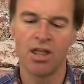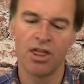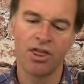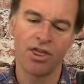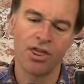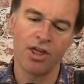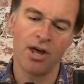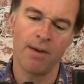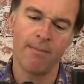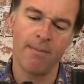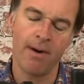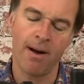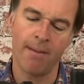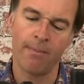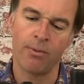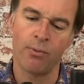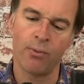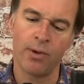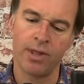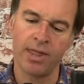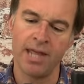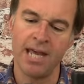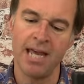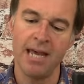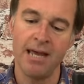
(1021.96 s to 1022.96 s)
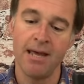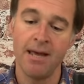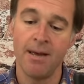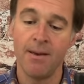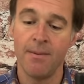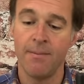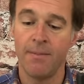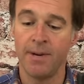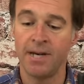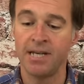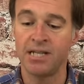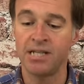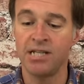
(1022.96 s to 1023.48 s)
thumb up with it,
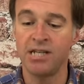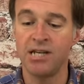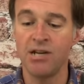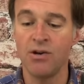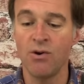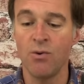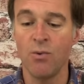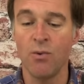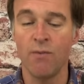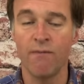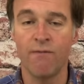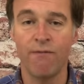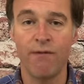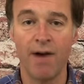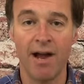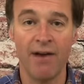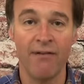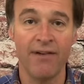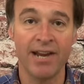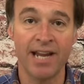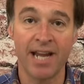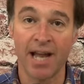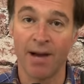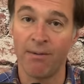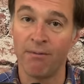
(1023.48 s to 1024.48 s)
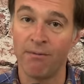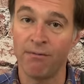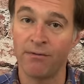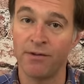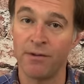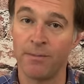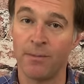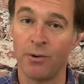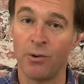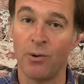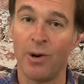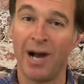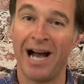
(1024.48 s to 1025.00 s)
but it's still very
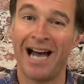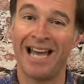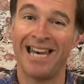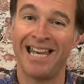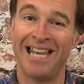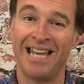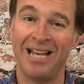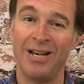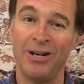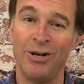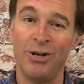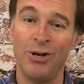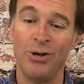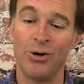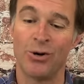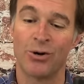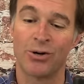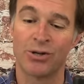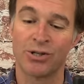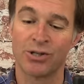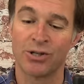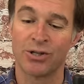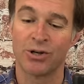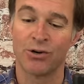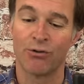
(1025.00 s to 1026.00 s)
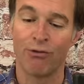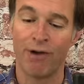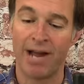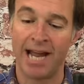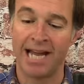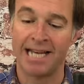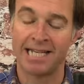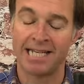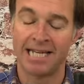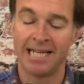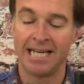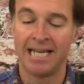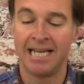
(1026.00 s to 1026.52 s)
comfortable and it looks
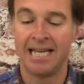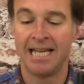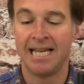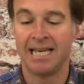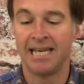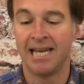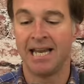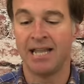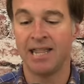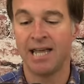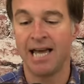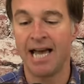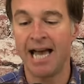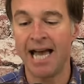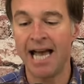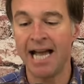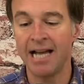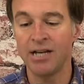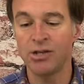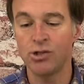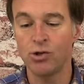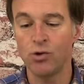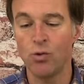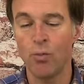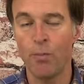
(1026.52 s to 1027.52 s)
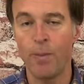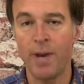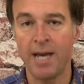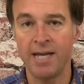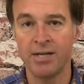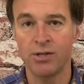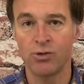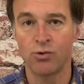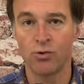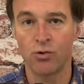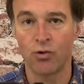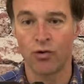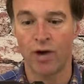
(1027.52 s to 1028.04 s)
great. Now, the actual
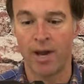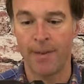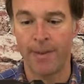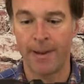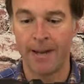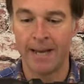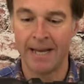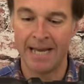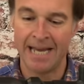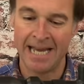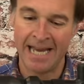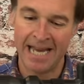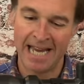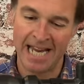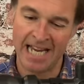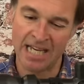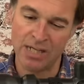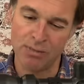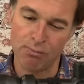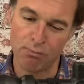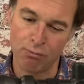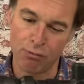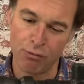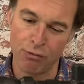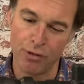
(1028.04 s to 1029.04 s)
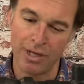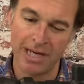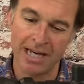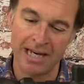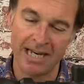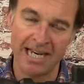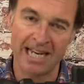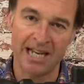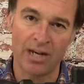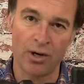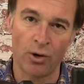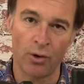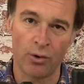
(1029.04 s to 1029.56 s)
pistol grip is
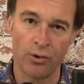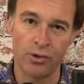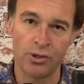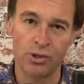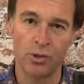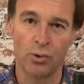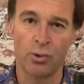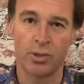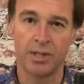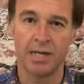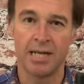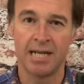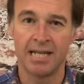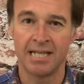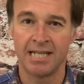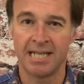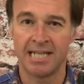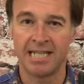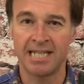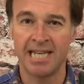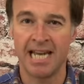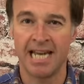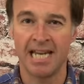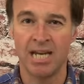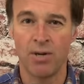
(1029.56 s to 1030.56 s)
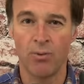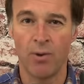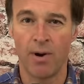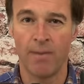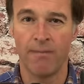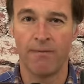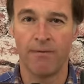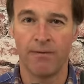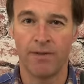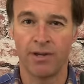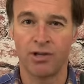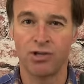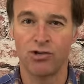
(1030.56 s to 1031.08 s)
brilliantly contoured to set you
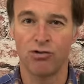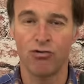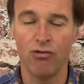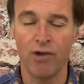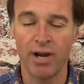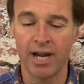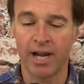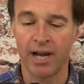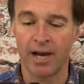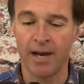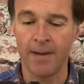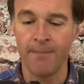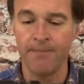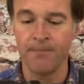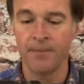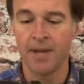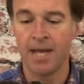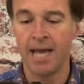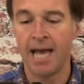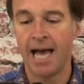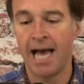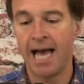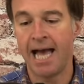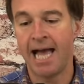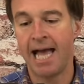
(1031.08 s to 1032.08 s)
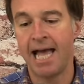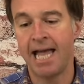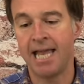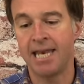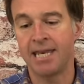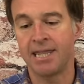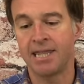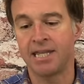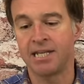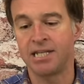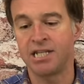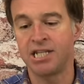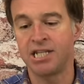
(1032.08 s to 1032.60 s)
up for the trigger, and the